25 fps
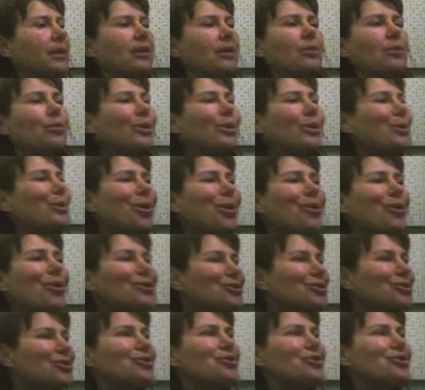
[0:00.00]
We would all
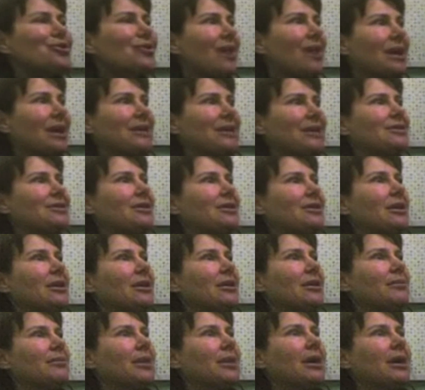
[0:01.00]
socialize.
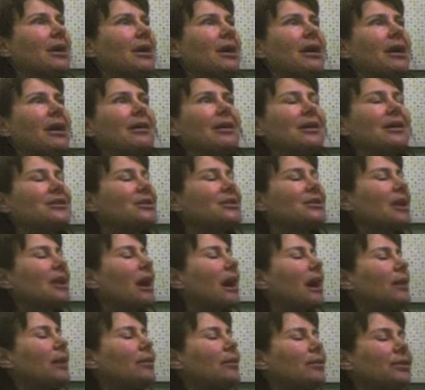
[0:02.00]
Like I said,
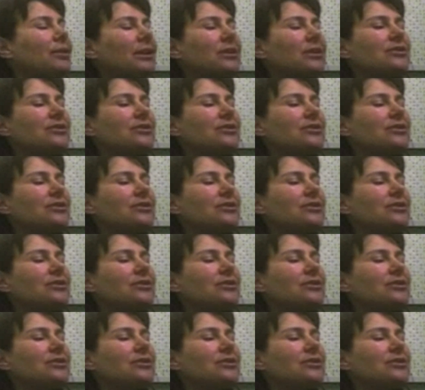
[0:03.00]
I don't think